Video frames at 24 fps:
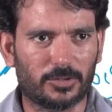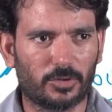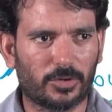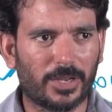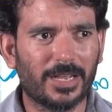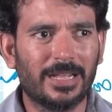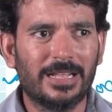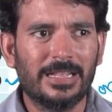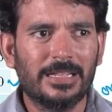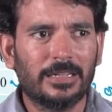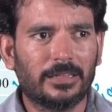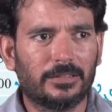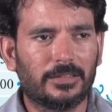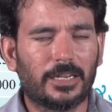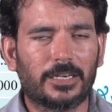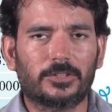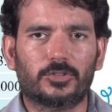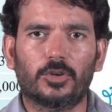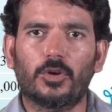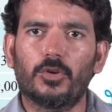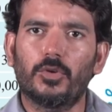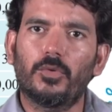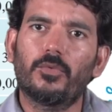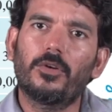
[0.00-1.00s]
Okay, that's
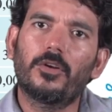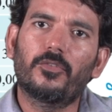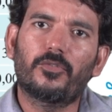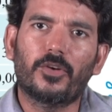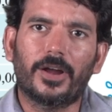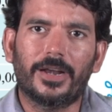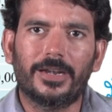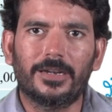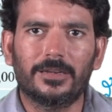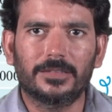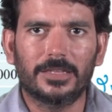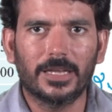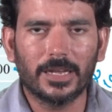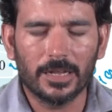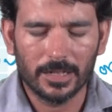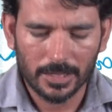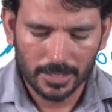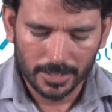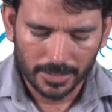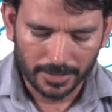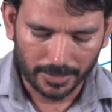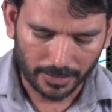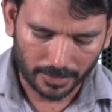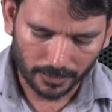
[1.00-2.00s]
how you will find the
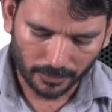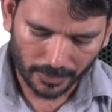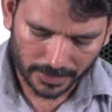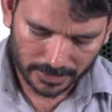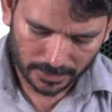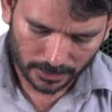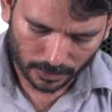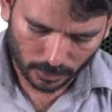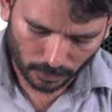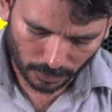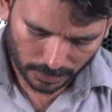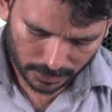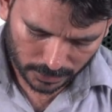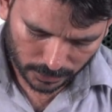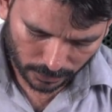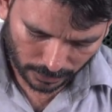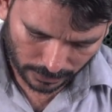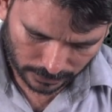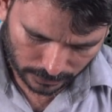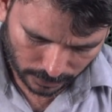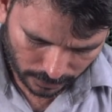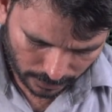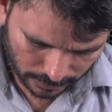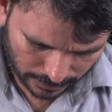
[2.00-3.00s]
revised cost
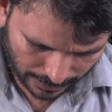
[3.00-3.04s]
also.